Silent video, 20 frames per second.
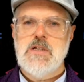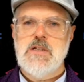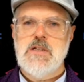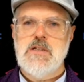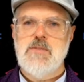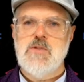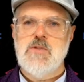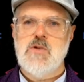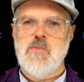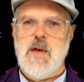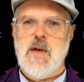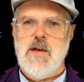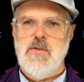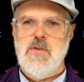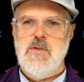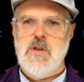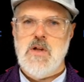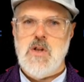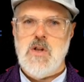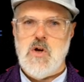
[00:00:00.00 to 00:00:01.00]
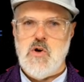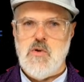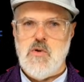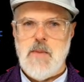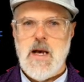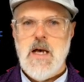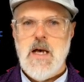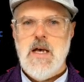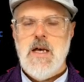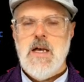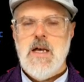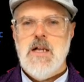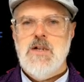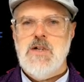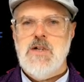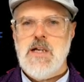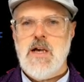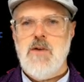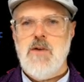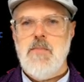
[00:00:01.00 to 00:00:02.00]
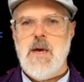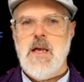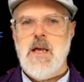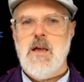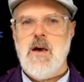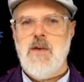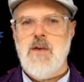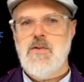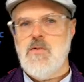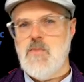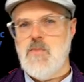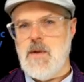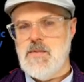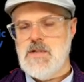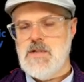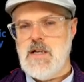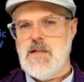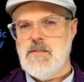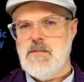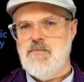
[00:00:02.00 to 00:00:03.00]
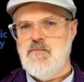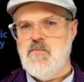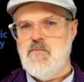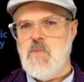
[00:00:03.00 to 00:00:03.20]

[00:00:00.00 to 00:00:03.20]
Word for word: systems around the globe. Check out my other website,